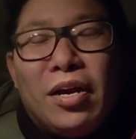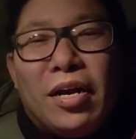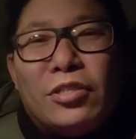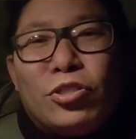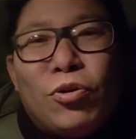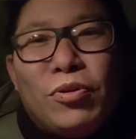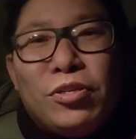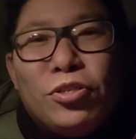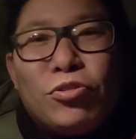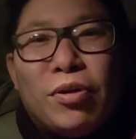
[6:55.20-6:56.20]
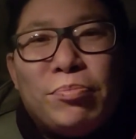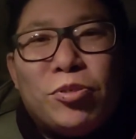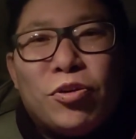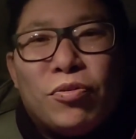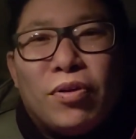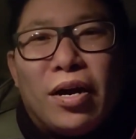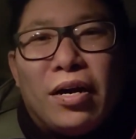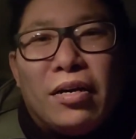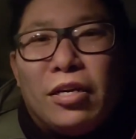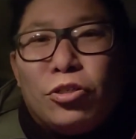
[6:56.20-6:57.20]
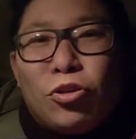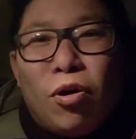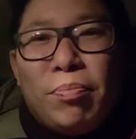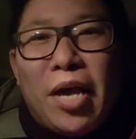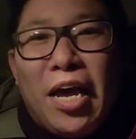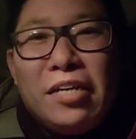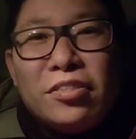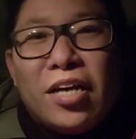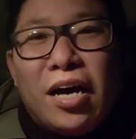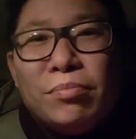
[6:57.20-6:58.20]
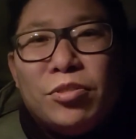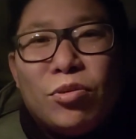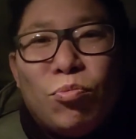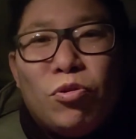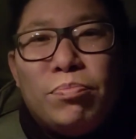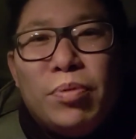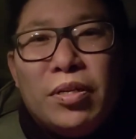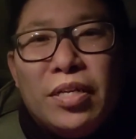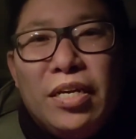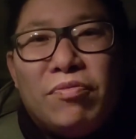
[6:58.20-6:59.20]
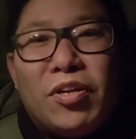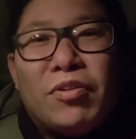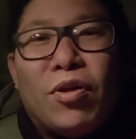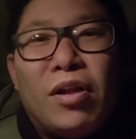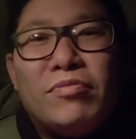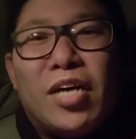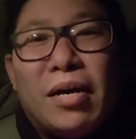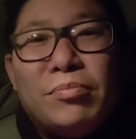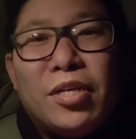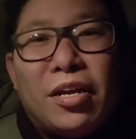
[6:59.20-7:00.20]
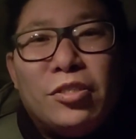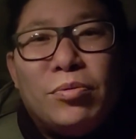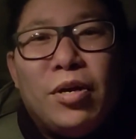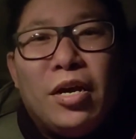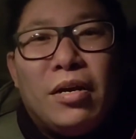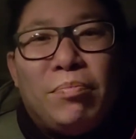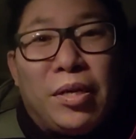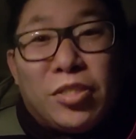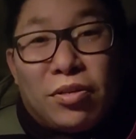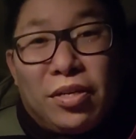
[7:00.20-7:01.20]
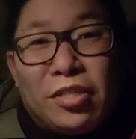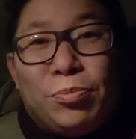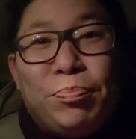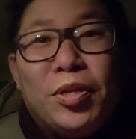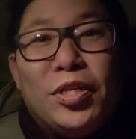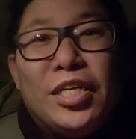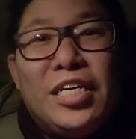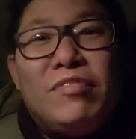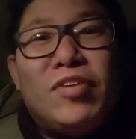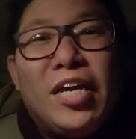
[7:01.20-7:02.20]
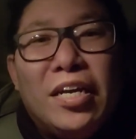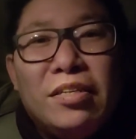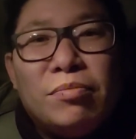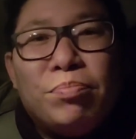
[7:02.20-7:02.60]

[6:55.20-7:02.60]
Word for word: And so in this scripture, uh, it show up eight times the word believe, and a lot of times that it's basically it's believe in,